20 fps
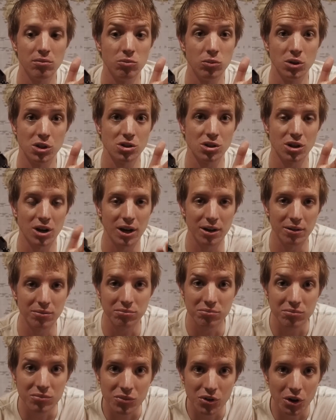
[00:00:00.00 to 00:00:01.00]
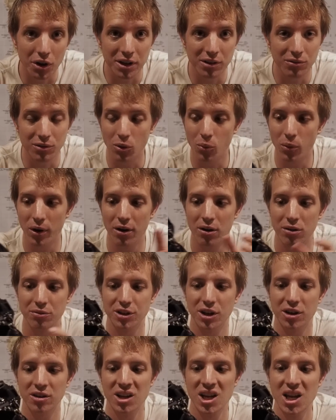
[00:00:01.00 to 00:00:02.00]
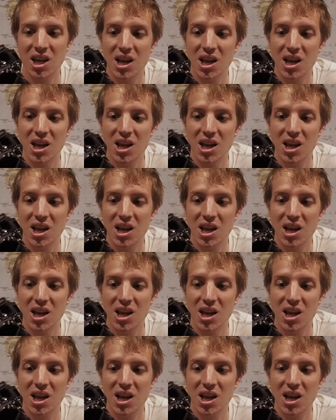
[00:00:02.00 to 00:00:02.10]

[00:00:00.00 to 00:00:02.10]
which I'm not even aware of yet.